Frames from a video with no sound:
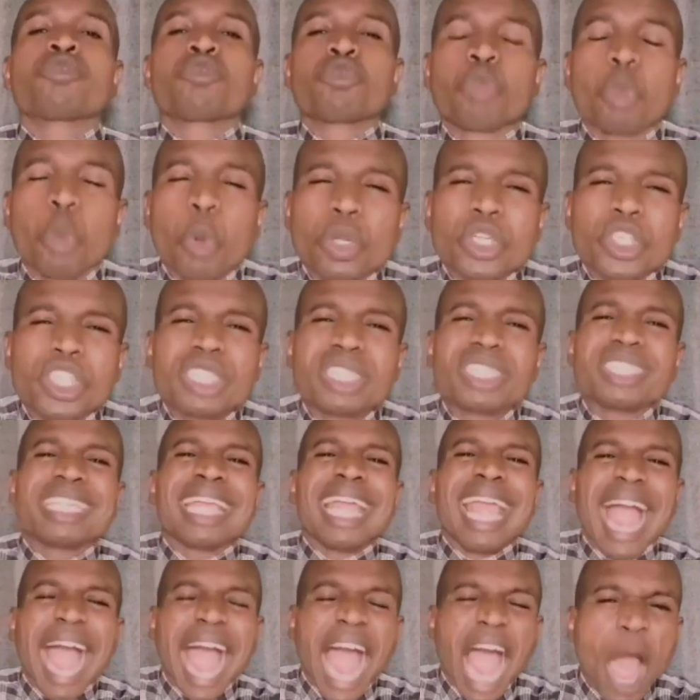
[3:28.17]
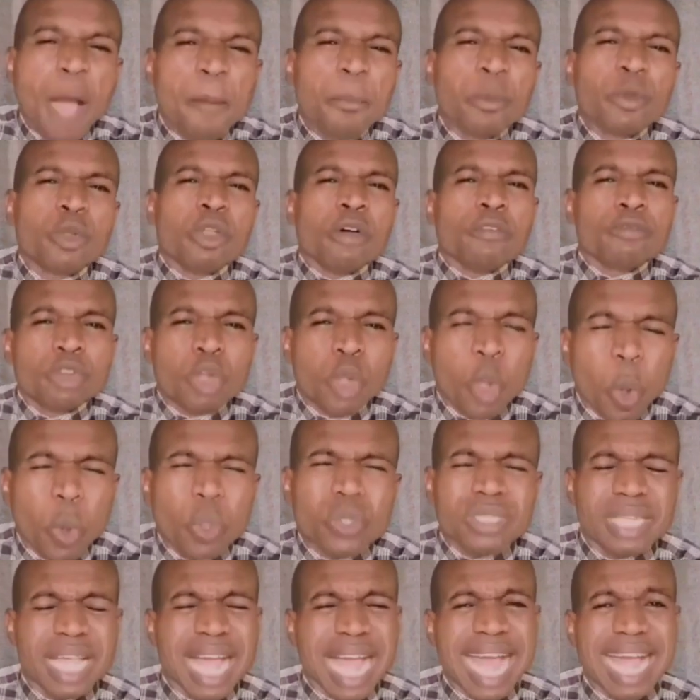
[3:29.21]
touch the apple of
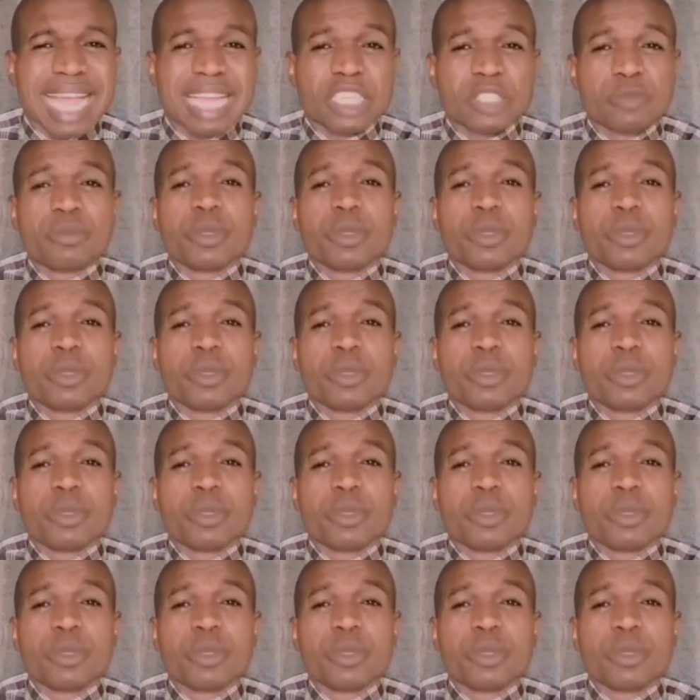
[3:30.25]
God's eyes,